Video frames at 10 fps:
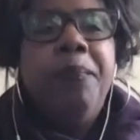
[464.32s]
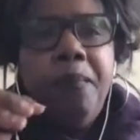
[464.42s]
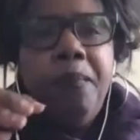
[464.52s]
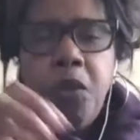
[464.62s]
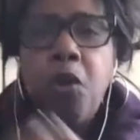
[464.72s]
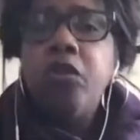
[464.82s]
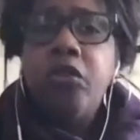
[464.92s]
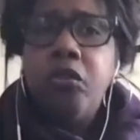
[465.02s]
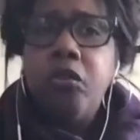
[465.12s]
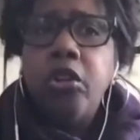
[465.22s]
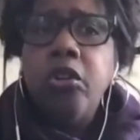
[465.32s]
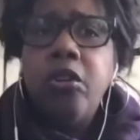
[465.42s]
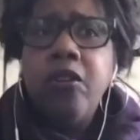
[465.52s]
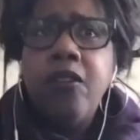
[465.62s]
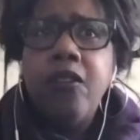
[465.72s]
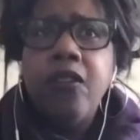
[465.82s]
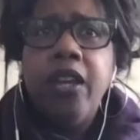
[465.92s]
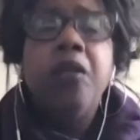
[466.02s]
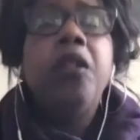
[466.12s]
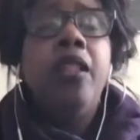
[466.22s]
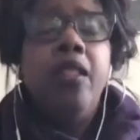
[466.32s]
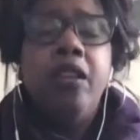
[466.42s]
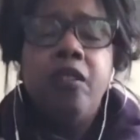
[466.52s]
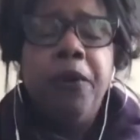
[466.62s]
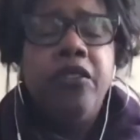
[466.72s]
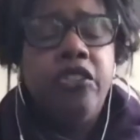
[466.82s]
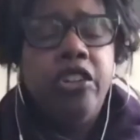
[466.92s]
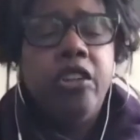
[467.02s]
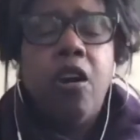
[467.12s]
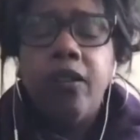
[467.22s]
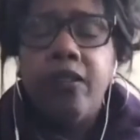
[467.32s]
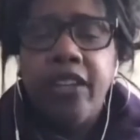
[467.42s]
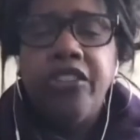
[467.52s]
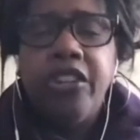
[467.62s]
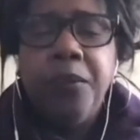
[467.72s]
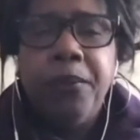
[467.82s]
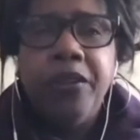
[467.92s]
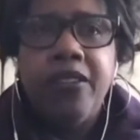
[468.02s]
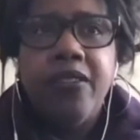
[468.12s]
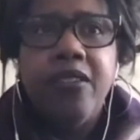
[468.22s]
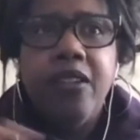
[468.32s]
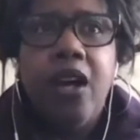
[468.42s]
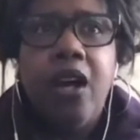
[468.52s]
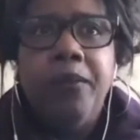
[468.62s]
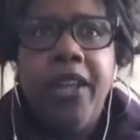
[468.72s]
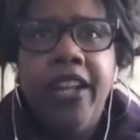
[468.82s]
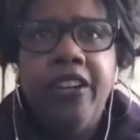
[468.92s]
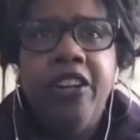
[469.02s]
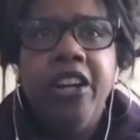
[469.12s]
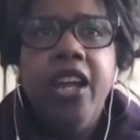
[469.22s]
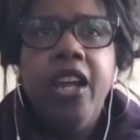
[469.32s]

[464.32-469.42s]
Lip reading: those journals and these books that she called sessioning books later,